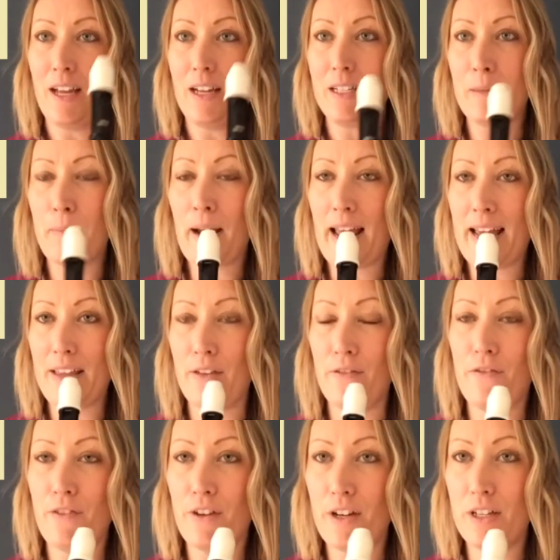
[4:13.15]
to play the
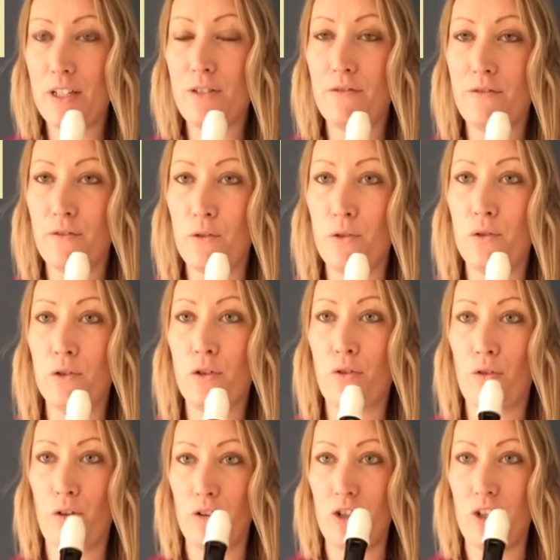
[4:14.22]
first 4
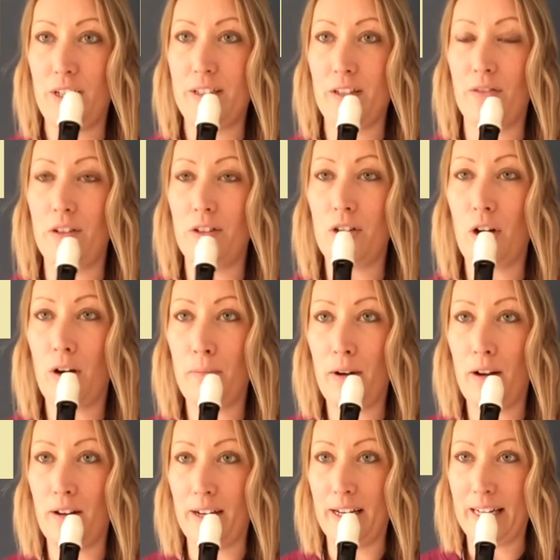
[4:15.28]
crotchets on the top line.